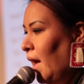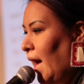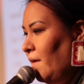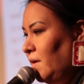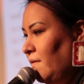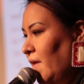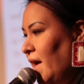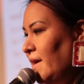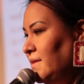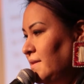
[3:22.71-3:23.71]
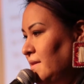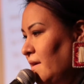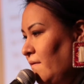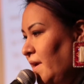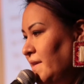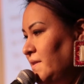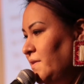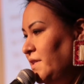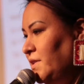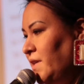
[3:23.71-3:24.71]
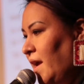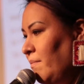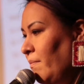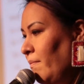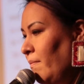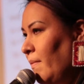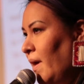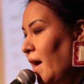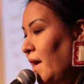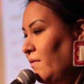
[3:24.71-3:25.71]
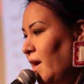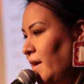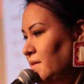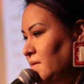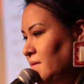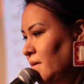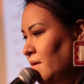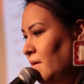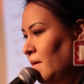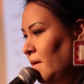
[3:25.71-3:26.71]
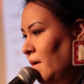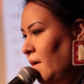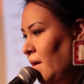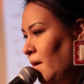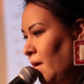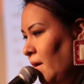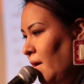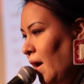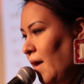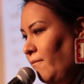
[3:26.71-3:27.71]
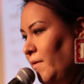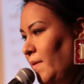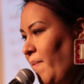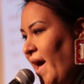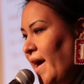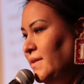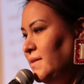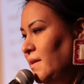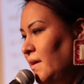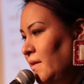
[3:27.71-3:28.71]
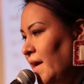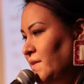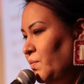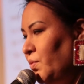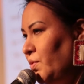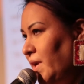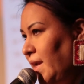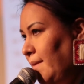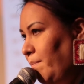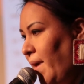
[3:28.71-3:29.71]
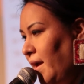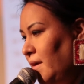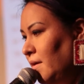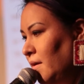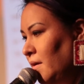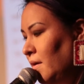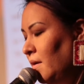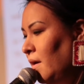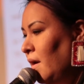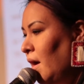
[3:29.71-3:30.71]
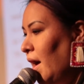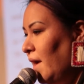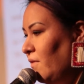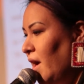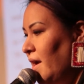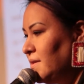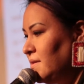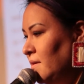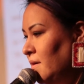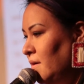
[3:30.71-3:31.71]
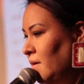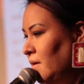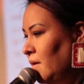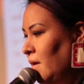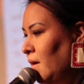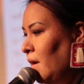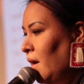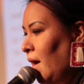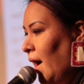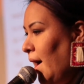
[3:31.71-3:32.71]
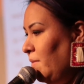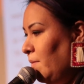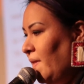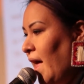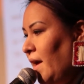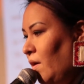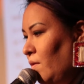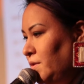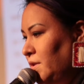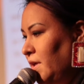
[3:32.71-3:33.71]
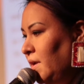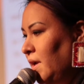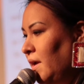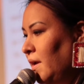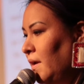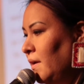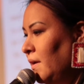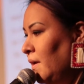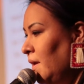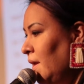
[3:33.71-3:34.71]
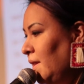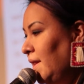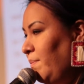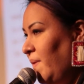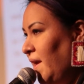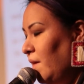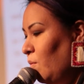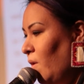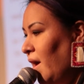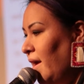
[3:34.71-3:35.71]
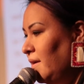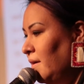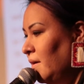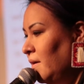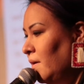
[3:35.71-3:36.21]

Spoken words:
Out of the huts of history's shame, I rise. Up from the past that's rooted in pain, I rise. I'm the black ocean, leaping and wide,